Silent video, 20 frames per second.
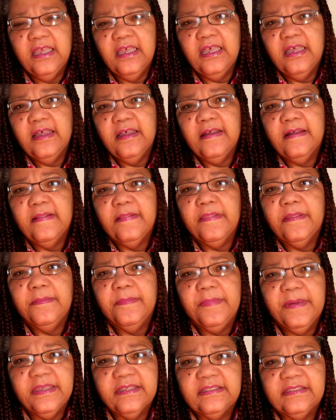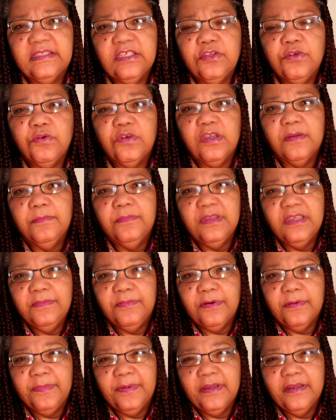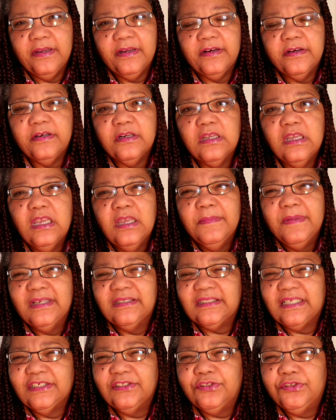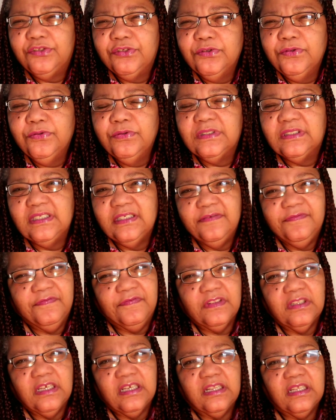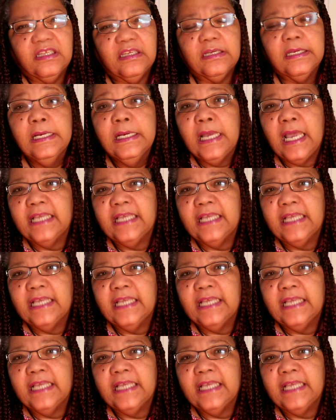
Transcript: the best that you can be prepared, because I do see flooding.